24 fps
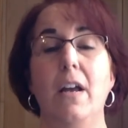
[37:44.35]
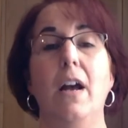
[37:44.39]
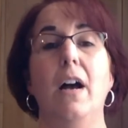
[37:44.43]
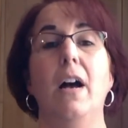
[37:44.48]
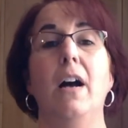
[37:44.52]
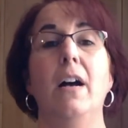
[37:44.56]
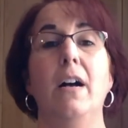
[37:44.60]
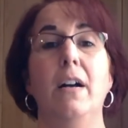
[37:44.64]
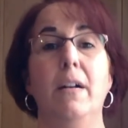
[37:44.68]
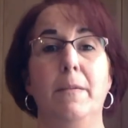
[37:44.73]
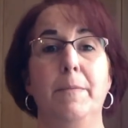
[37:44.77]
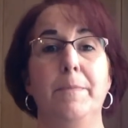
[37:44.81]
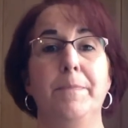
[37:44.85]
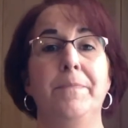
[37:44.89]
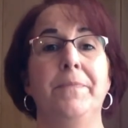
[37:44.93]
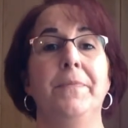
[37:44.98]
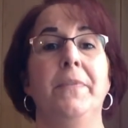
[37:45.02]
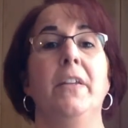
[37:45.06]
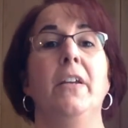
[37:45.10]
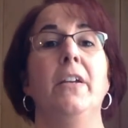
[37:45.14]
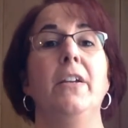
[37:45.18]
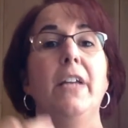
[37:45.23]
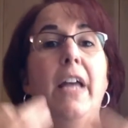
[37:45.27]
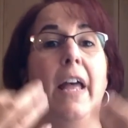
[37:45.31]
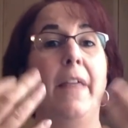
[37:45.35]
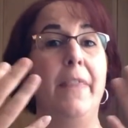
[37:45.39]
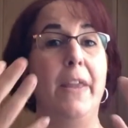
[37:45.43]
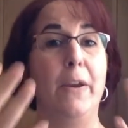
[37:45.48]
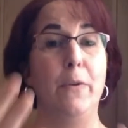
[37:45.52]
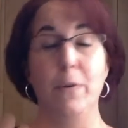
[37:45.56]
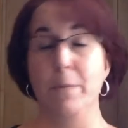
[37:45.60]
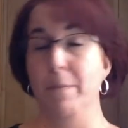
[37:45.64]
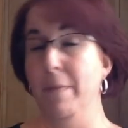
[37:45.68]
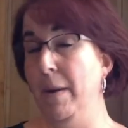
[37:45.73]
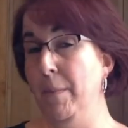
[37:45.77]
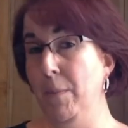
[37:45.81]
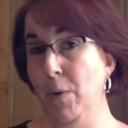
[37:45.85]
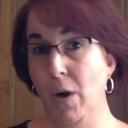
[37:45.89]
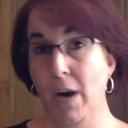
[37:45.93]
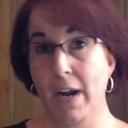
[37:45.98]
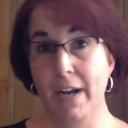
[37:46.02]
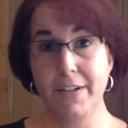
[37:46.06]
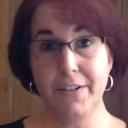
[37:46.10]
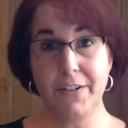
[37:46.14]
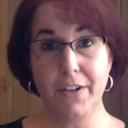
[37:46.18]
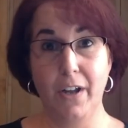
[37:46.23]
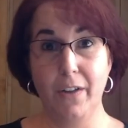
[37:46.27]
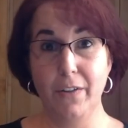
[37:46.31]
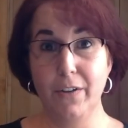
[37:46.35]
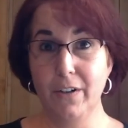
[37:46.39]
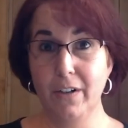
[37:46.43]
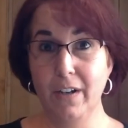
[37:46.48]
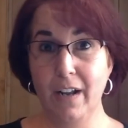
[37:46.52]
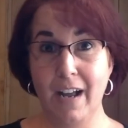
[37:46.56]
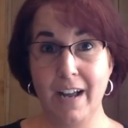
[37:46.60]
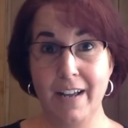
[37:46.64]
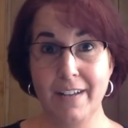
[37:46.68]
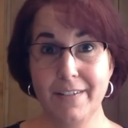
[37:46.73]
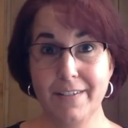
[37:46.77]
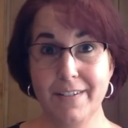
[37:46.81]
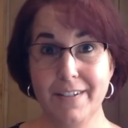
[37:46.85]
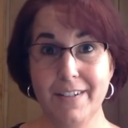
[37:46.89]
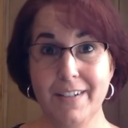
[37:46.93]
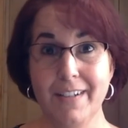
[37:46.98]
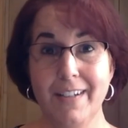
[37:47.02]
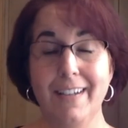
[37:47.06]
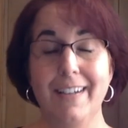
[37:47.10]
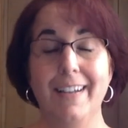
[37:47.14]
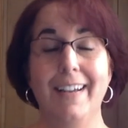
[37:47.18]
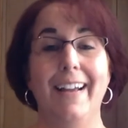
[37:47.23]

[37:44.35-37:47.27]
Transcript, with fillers: um, and they would memorize all their lines